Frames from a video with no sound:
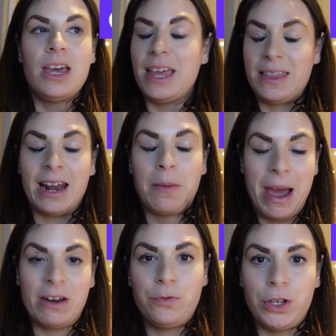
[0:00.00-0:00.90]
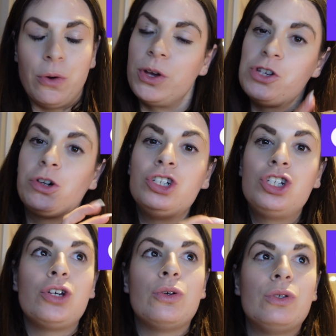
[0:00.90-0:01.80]
that amount for you, and you can
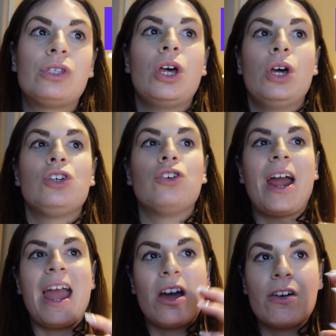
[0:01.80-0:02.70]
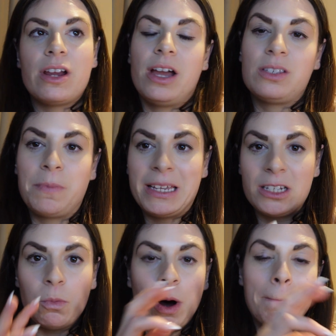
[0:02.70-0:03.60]
choose your areas based
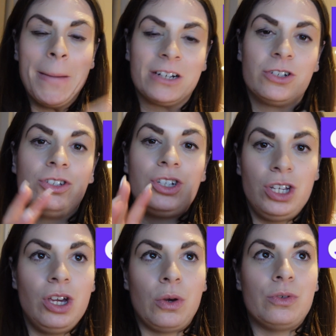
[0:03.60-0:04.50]
on what matters to you.